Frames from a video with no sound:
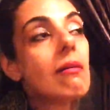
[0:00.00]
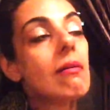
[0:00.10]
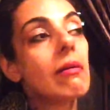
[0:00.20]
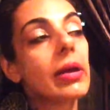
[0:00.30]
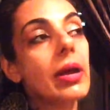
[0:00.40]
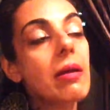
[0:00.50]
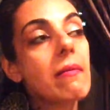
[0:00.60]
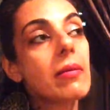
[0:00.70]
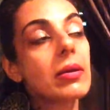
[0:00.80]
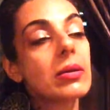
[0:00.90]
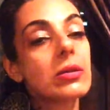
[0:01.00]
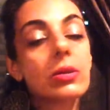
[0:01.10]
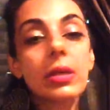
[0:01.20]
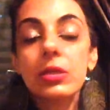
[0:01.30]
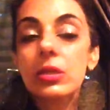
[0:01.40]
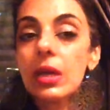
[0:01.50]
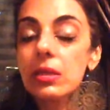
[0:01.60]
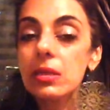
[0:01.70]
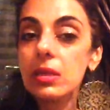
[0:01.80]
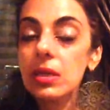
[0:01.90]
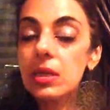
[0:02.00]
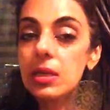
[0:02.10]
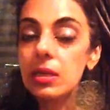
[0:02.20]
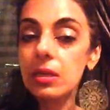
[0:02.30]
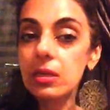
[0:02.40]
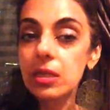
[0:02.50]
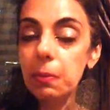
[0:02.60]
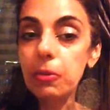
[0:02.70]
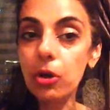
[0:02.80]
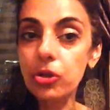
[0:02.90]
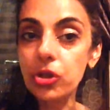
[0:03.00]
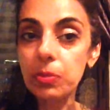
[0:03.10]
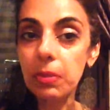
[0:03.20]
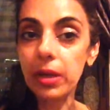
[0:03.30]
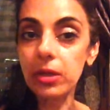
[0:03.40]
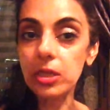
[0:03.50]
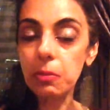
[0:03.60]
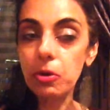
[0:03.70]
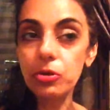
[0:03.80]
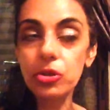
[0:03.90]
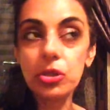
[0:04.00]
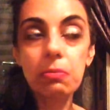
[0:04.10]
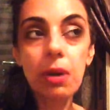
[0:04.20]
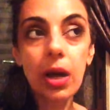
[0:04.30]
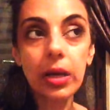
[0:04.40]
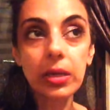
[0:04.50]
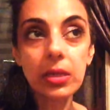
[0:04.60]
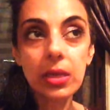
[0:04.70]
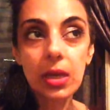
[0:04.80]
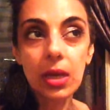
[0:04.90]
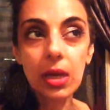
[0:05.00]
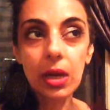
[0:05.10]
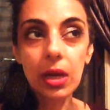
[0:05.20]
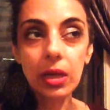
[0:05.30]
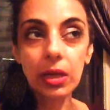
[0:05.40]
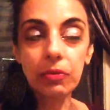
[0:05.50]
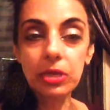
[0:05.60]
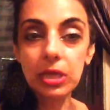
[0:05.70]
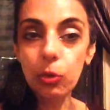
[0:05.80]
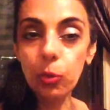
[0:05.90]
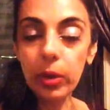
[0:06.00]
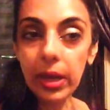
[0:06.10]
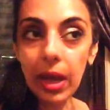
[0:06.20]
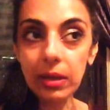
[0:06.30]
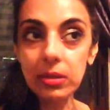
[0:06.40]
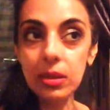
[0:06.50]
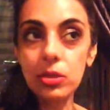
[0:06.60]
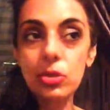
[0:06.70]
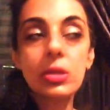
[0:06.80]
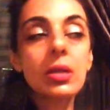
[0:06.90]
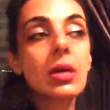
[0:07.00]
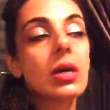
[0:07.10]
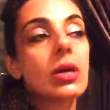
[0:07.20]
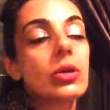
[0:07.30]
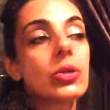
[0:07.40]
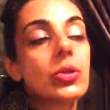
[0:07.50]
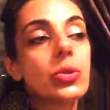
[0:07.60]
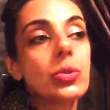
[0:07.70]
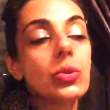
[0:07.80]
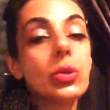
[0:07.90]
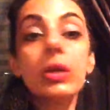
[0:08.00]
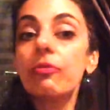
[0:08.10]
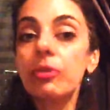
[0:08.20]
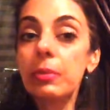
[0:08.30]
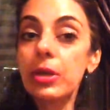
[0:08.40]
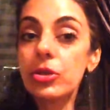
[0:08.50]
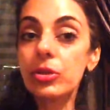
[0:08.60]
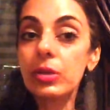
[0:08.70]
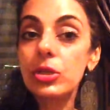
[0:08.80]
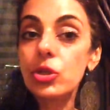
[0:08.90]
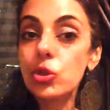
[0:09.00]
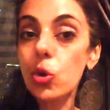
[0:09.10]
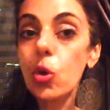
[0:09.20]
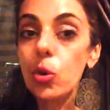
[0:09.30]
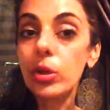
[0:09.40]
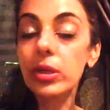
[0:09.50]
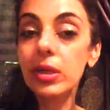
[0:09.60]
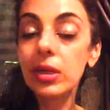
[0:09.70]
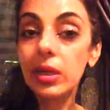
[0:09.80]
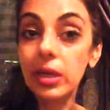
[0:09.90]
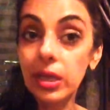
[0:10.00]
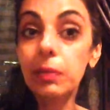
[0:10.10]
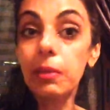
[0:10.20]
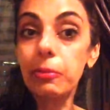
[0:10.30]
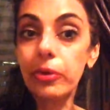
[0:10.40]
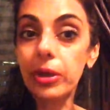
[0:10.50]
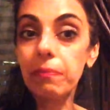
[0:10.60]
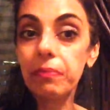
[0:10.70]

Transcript: Okay? So that's the subconscious mind. The subconscious mind gives quick access to information that's stored in the memory.